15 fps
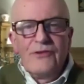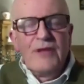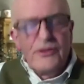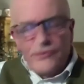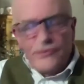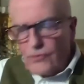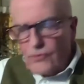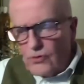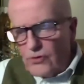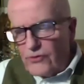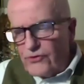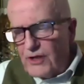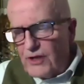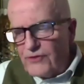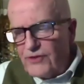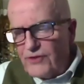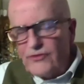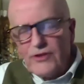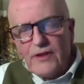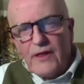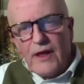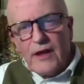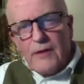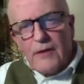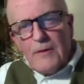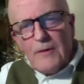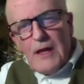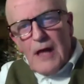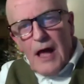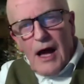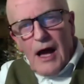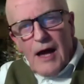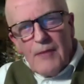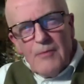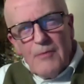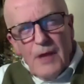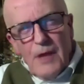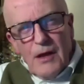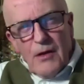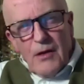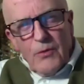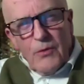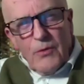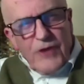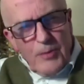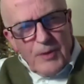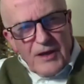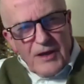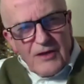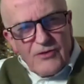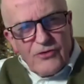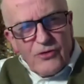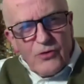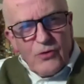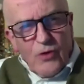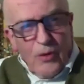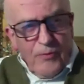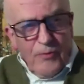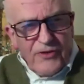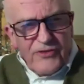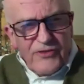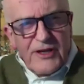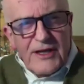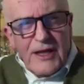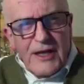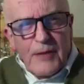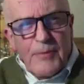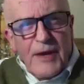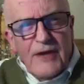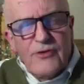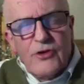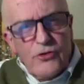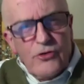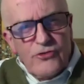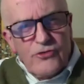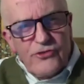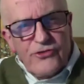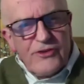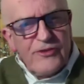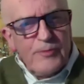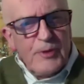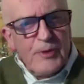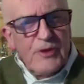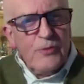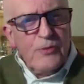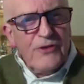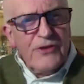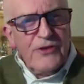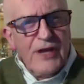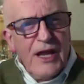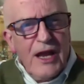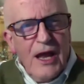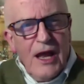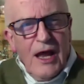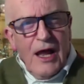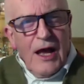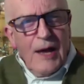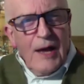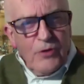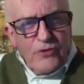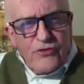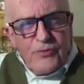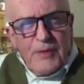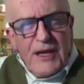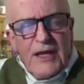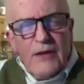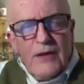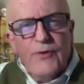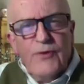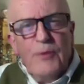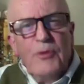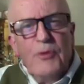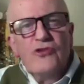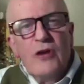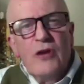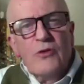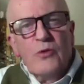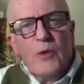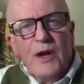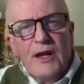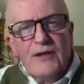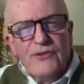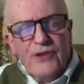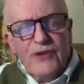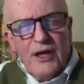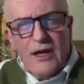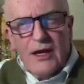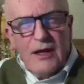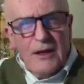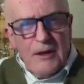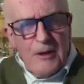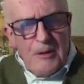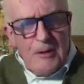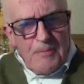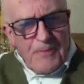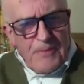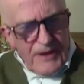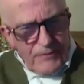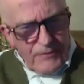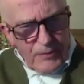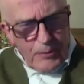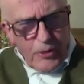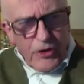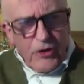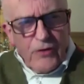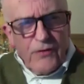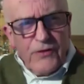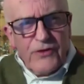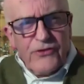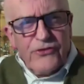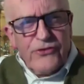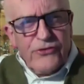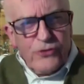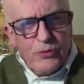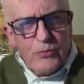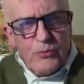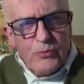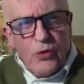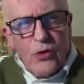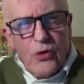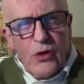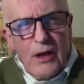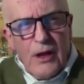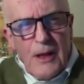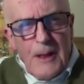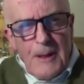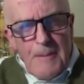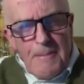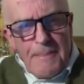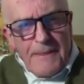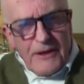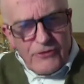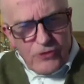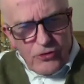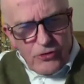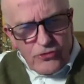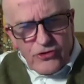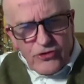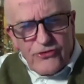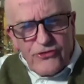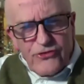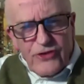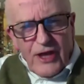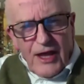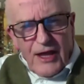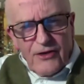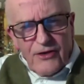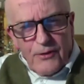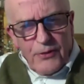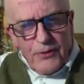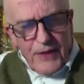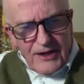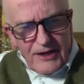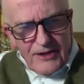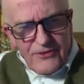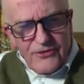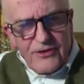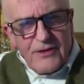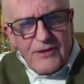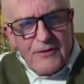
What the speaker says: yes, of course. Yes, I see that. I was hoping to obviously get back to consciousness, because once again, I'm not just making a flippant joke when I say that everybody on this Zoom call is conscious, and that is